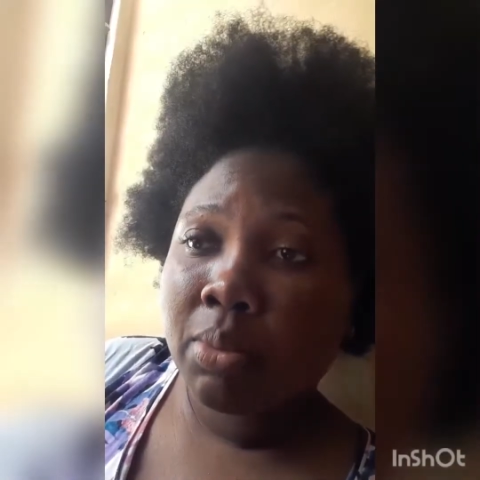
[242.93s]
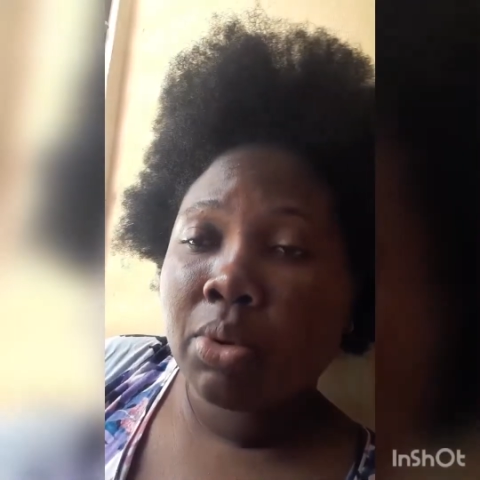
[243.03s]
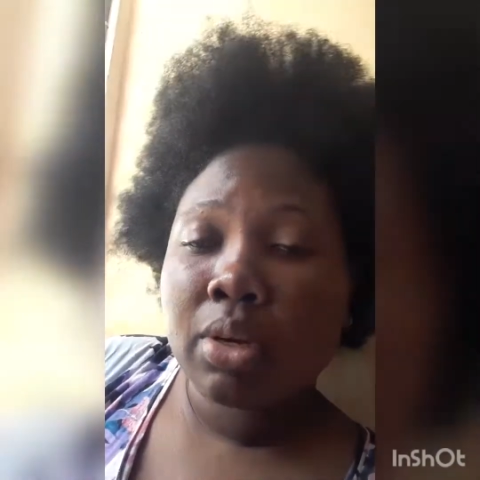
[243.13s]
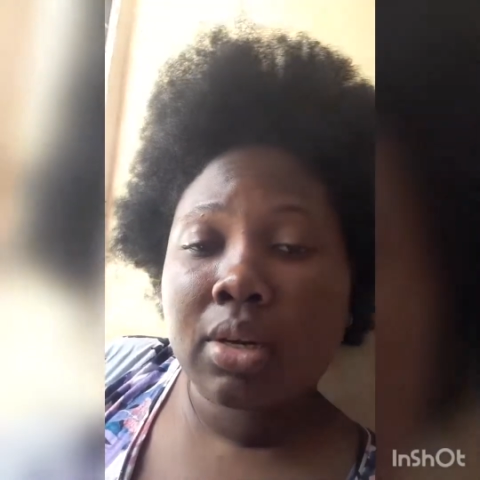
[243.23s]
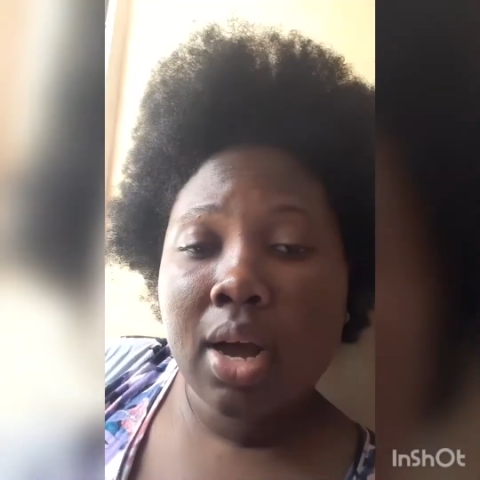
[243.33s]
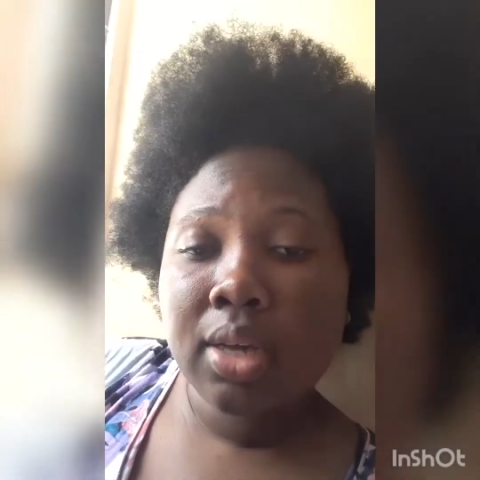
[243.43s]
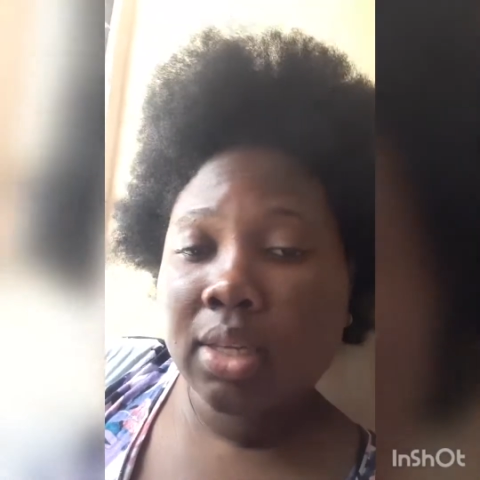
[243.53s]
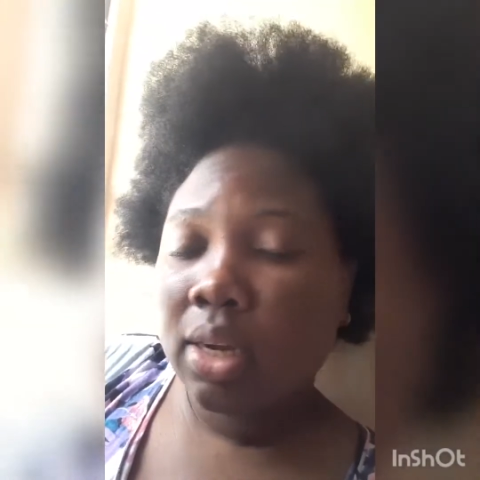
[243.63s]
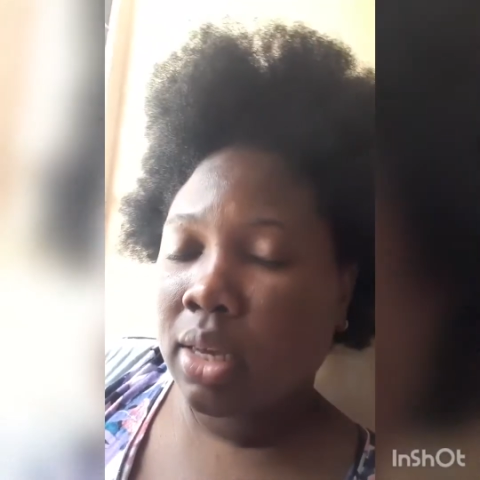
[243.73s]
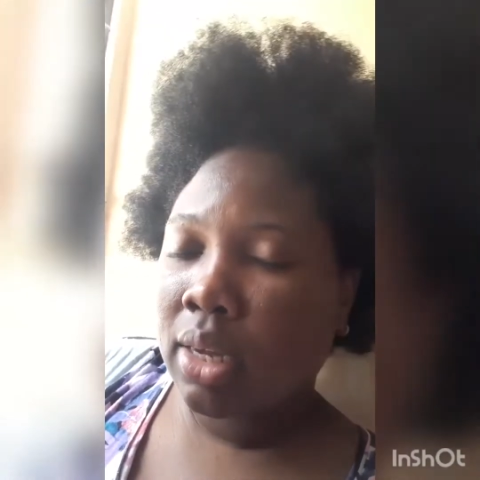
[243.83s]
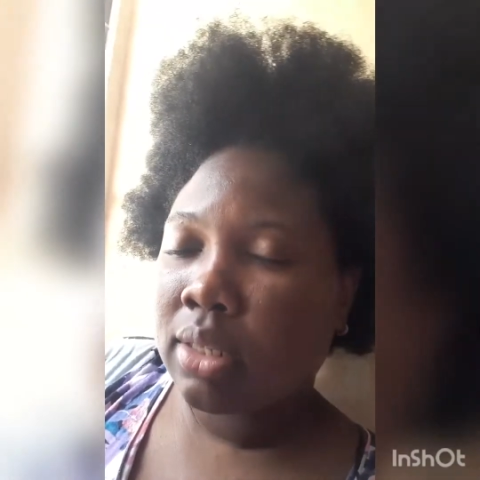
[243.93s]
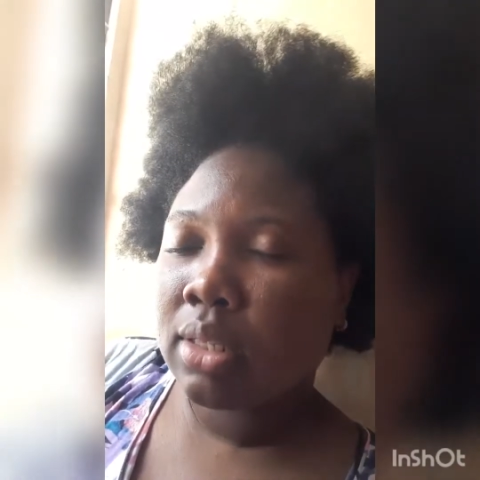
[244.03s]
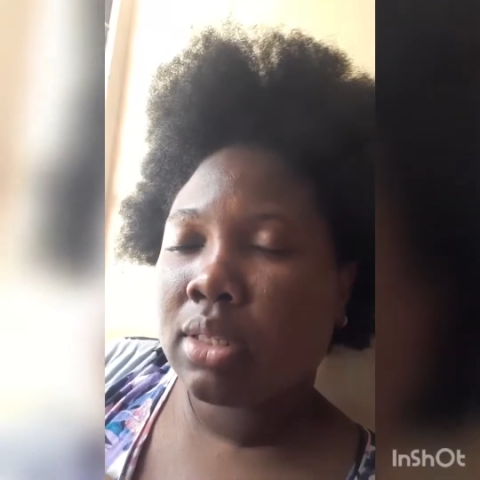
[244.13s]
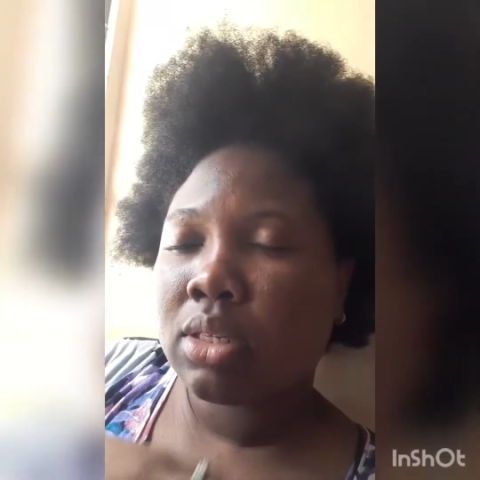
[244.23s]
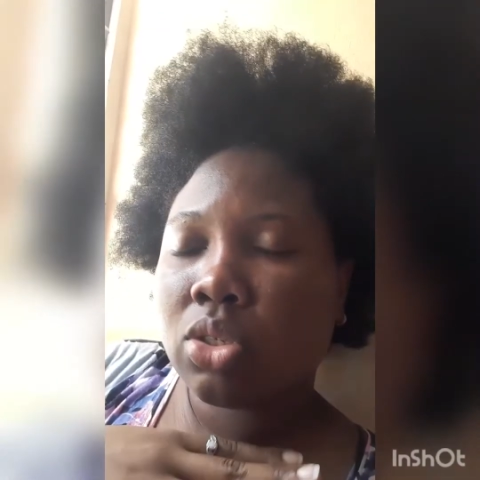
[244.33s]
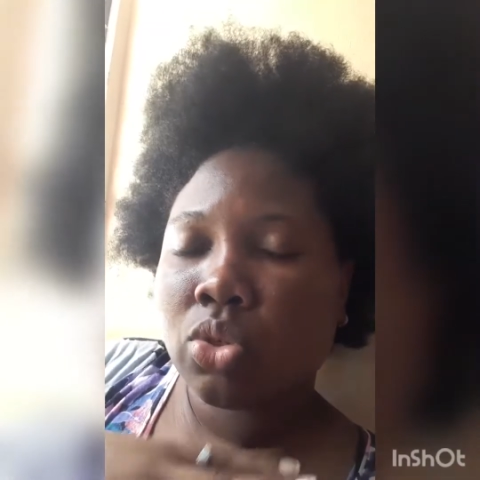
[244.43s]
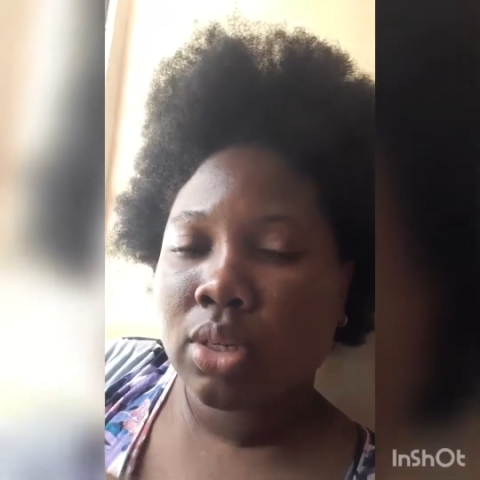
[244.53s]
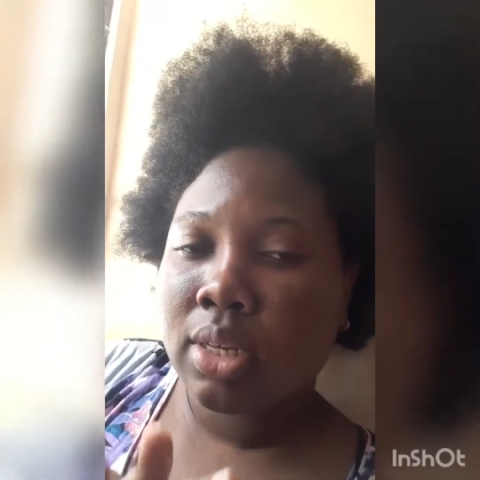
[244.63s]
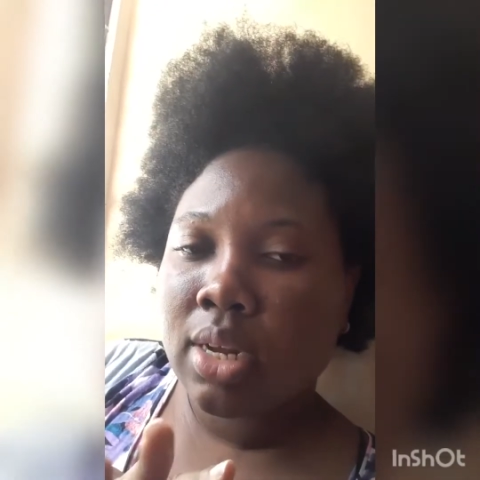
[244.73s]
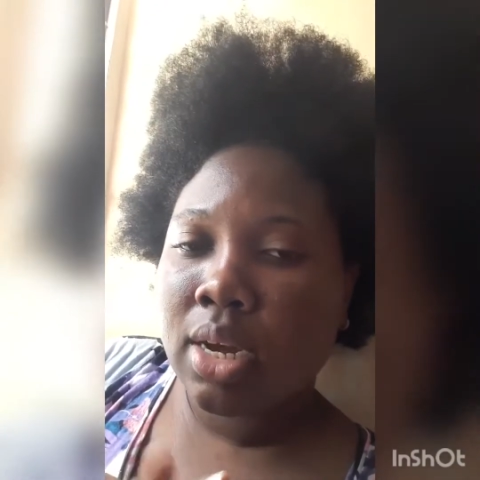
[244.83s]
But dogs or cats,
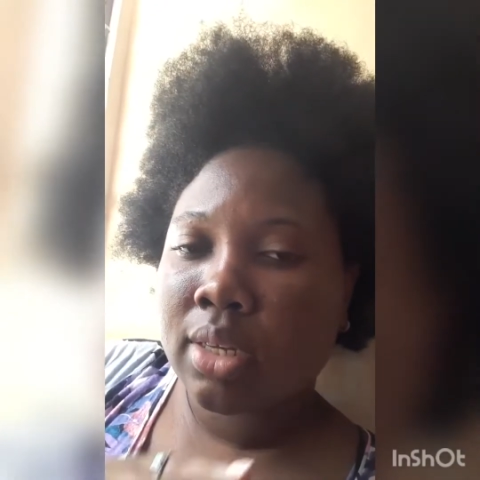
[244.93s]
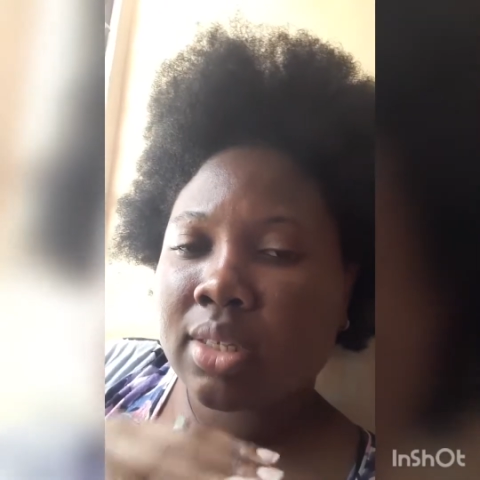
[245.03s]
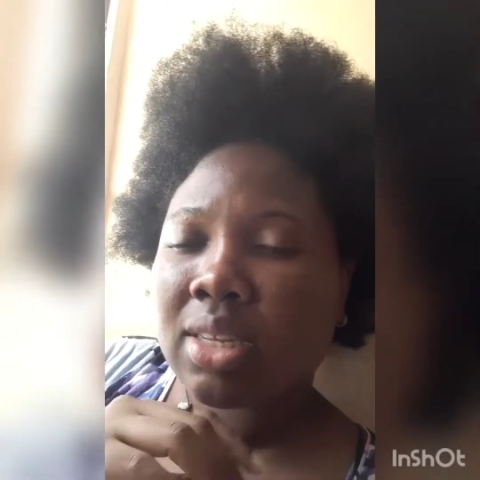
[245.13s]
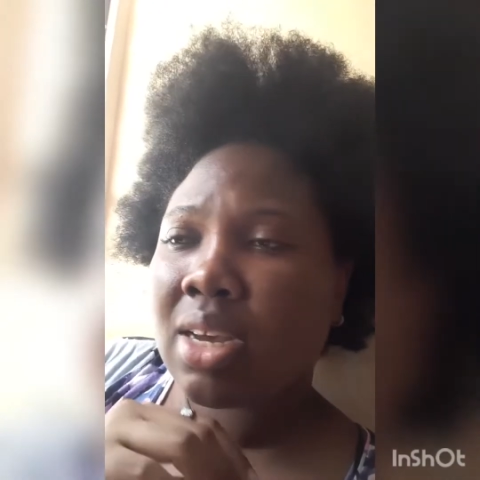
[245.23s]
strictly dogs.